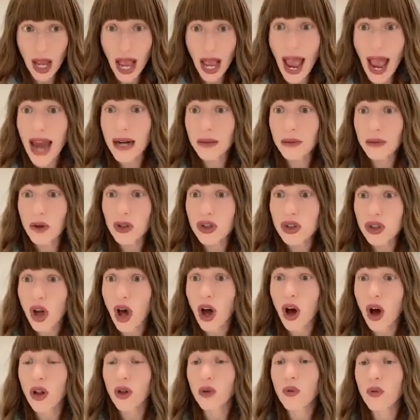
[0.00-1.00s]
animal
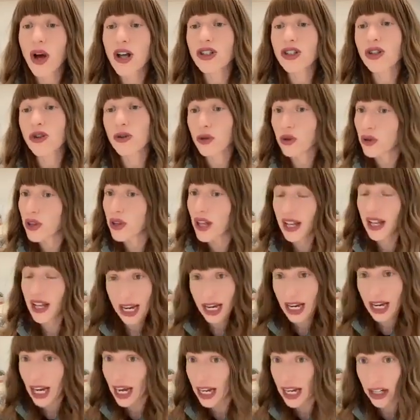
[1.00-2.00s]
soul was through like
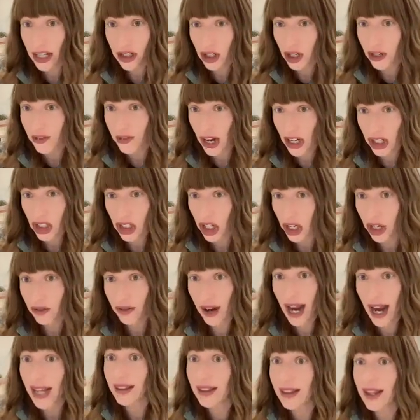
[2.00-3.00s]
an intervention,
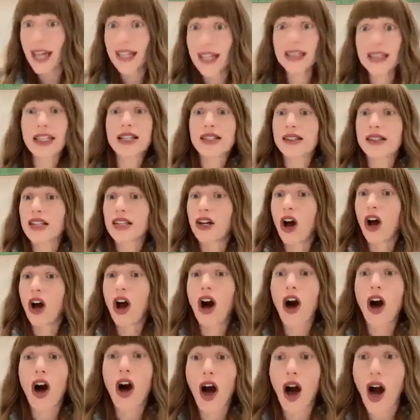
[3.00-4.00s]
right? Like listing
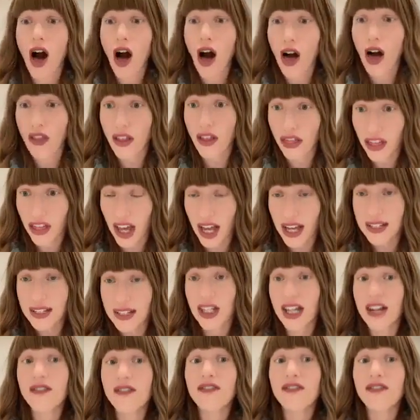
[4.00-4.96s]
all the things,